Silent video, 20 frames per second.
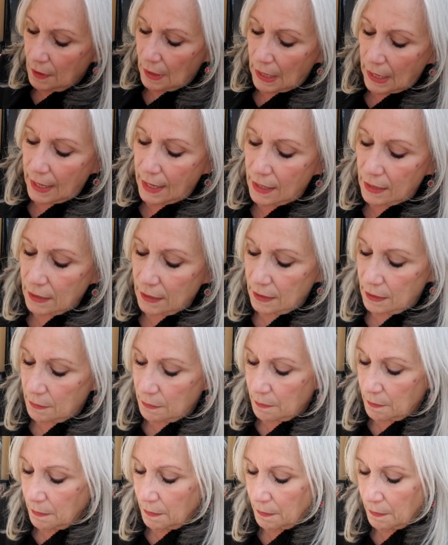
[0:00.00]

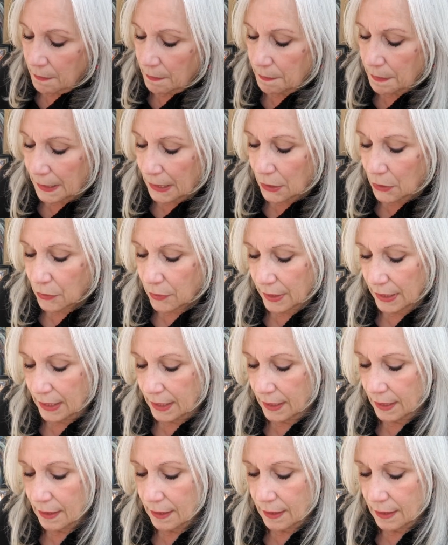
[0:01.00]
Alan
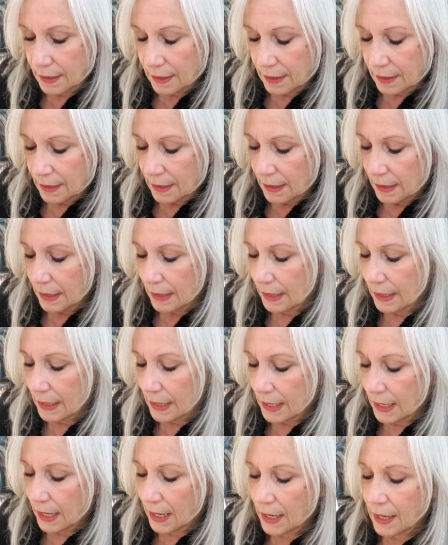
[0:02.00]
Berry and
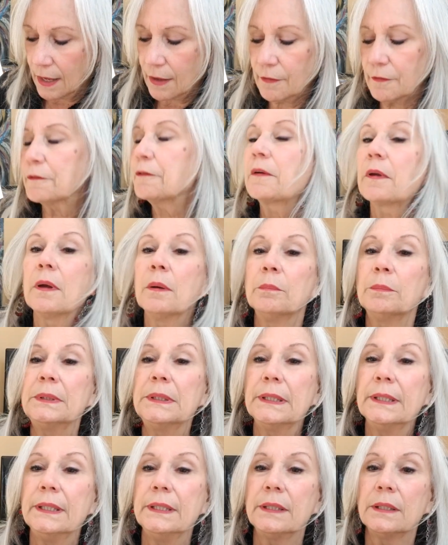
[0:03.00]
I have
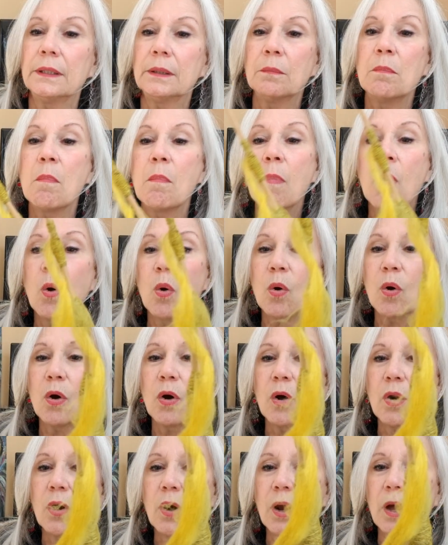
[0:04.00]
completed
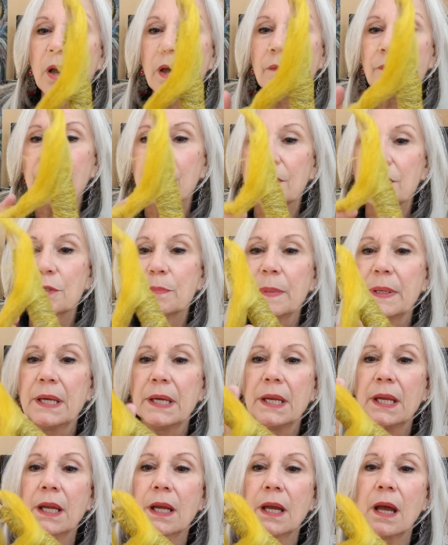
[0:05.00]
more of the
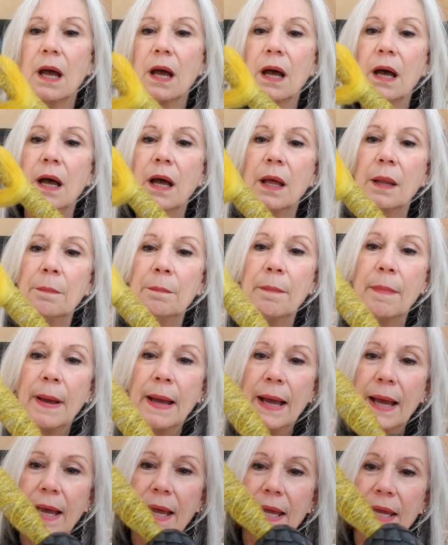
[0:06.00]
spinning on
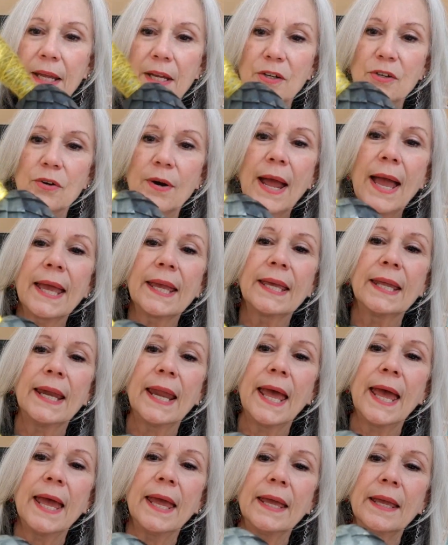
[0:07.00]
my dragon
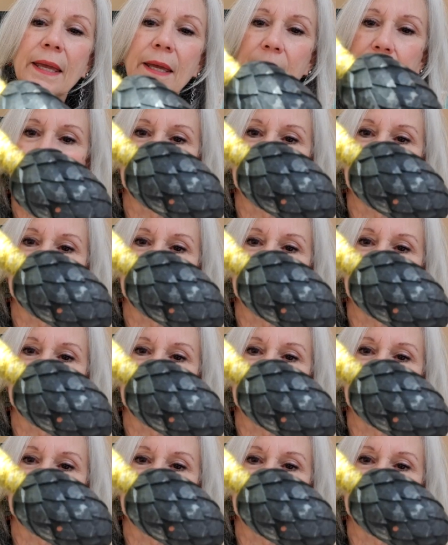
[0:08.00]
egg.